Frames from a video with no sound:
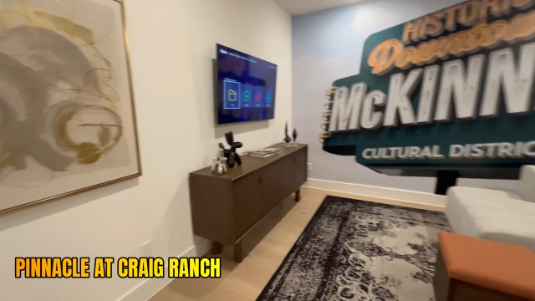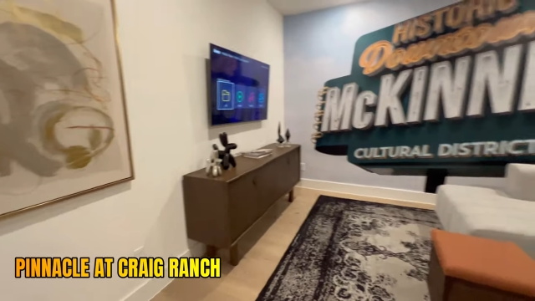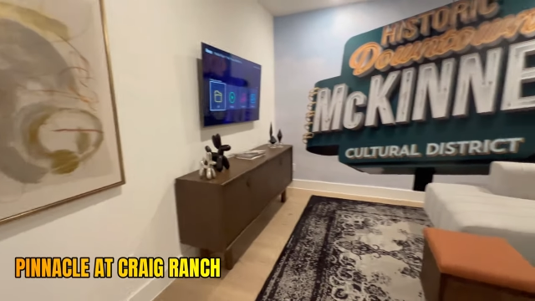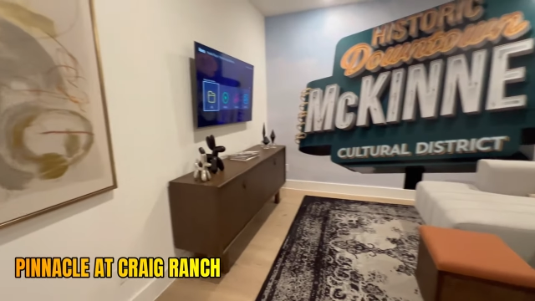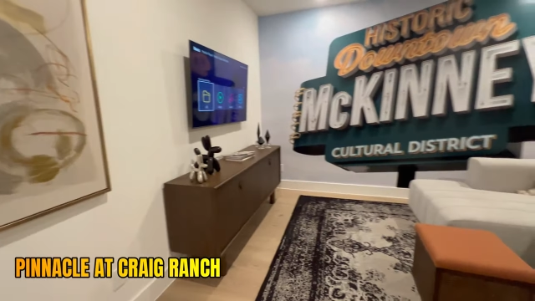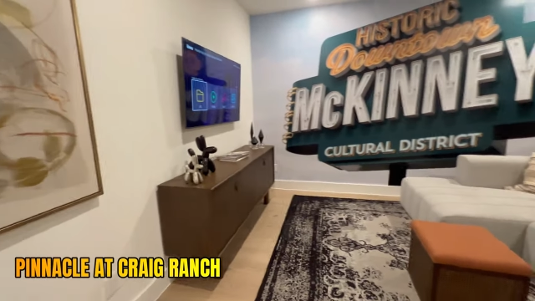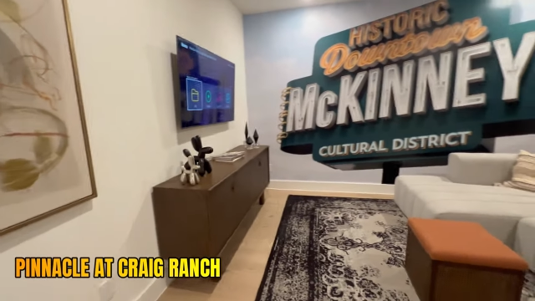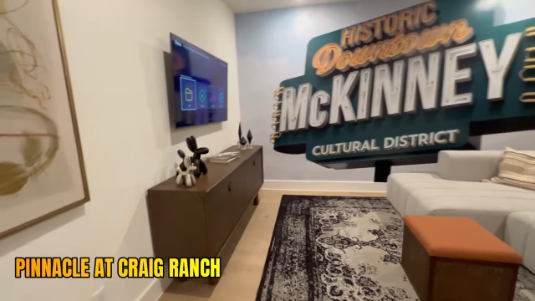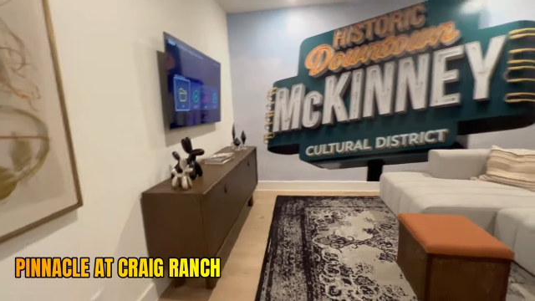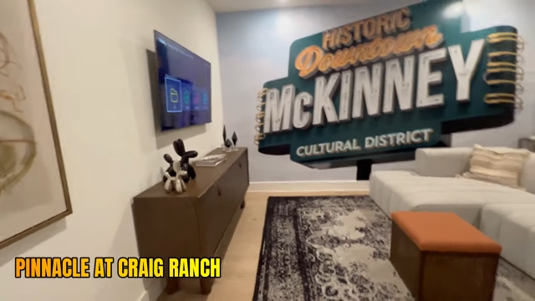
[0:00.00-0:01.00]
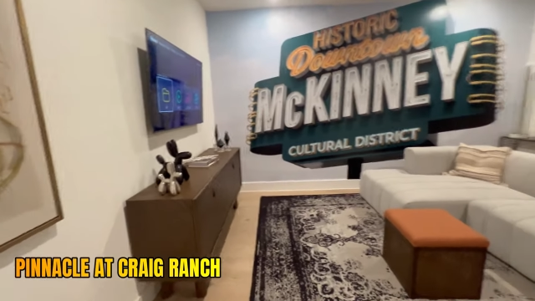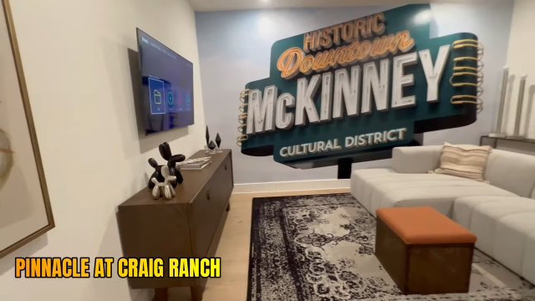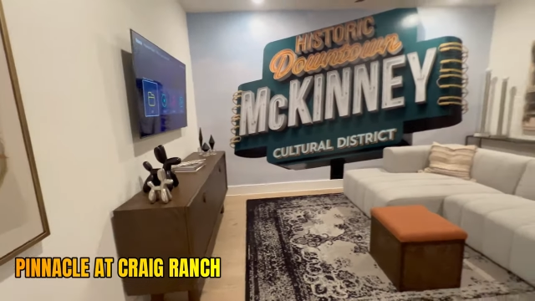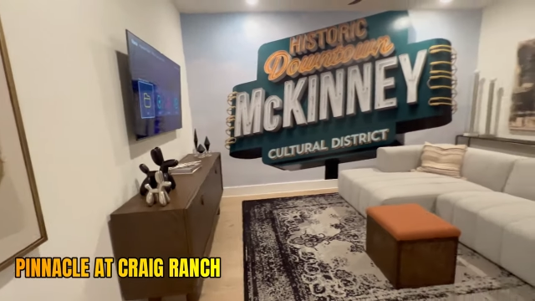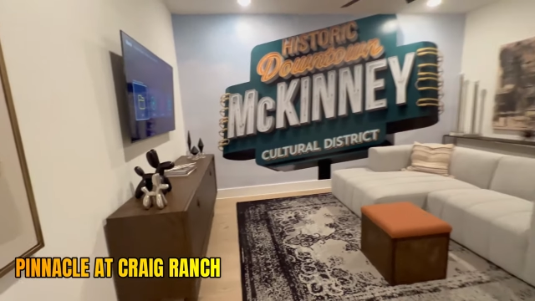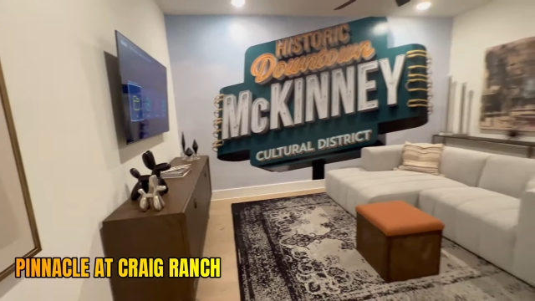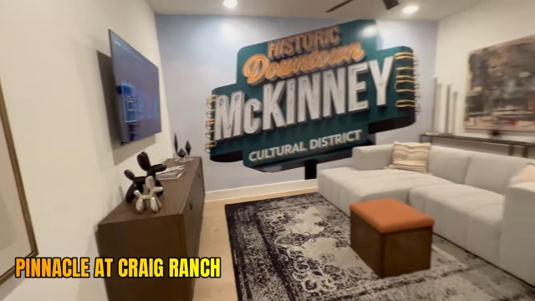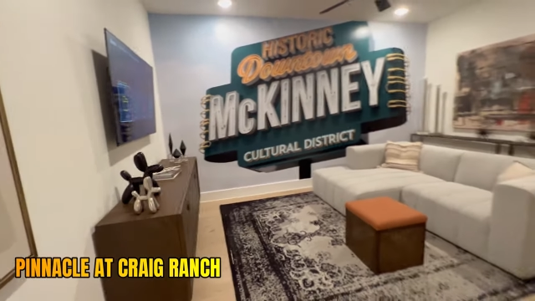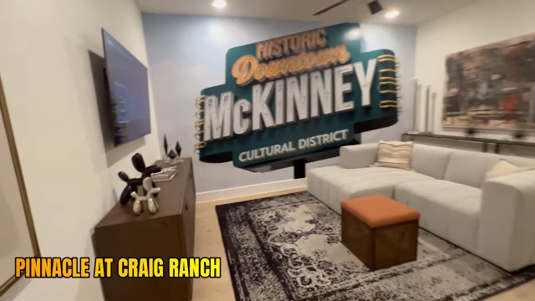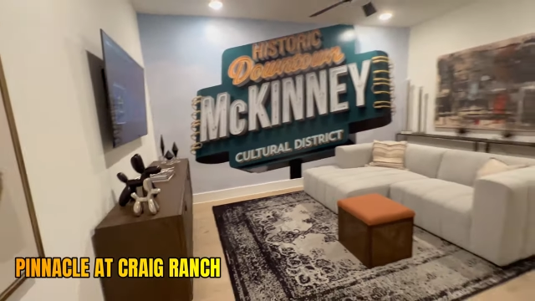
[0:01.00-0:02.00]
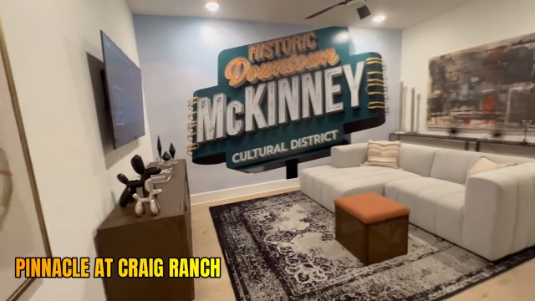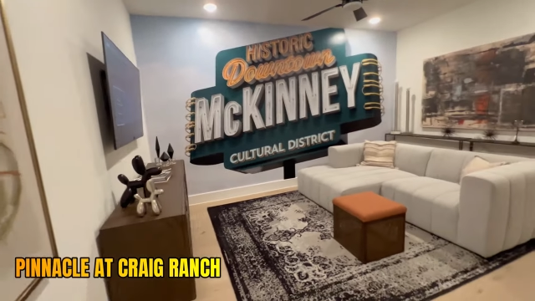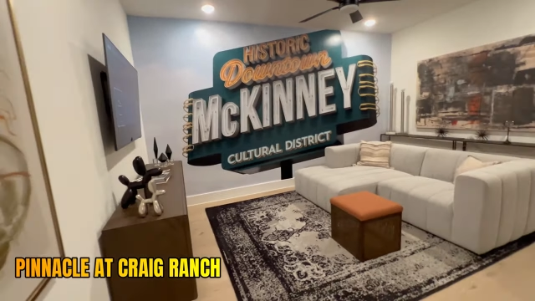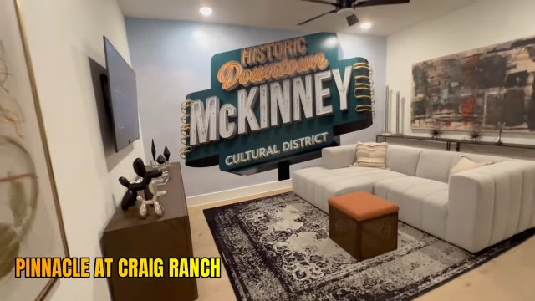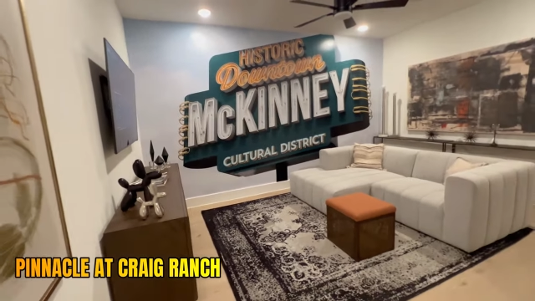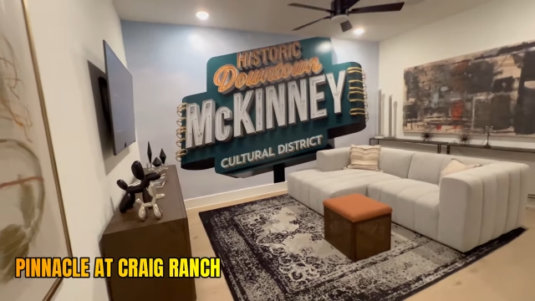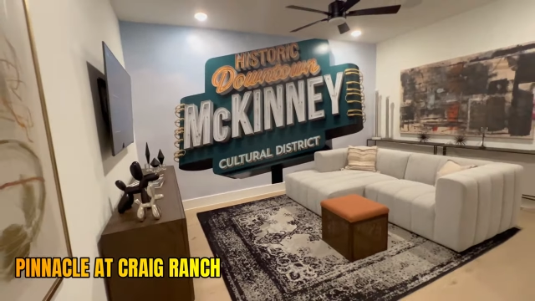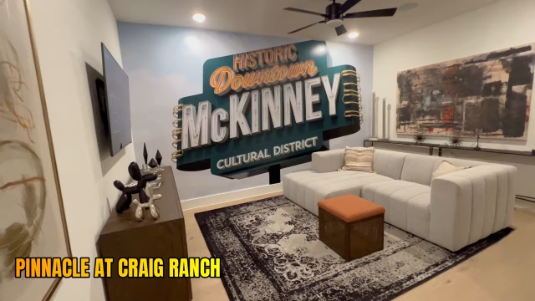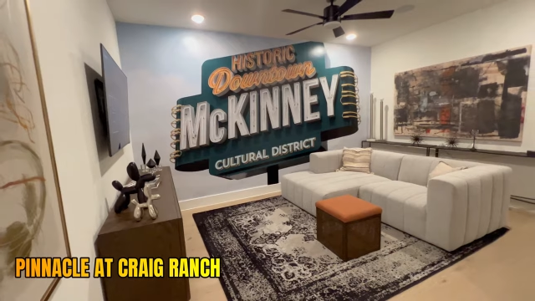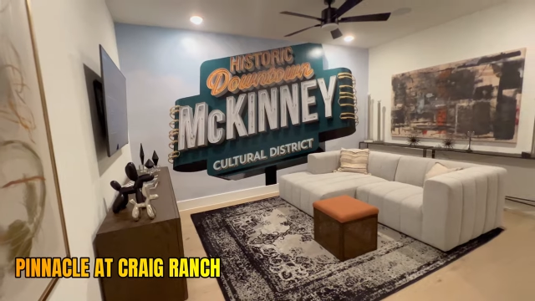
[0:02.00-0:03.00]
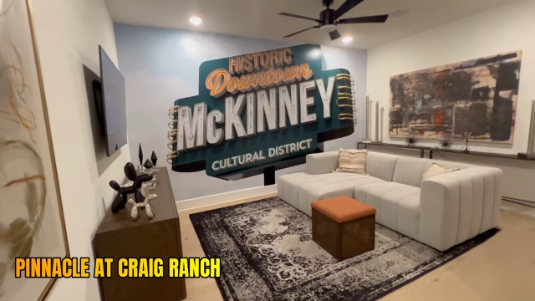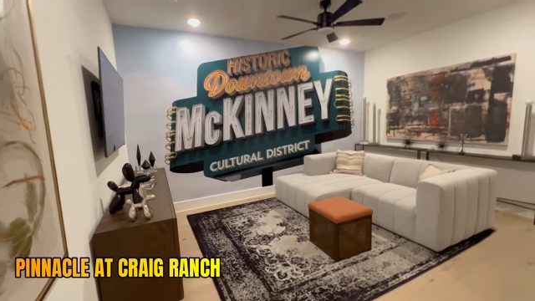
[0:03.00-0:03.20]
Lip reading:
No face is visible, so there are no lips to read.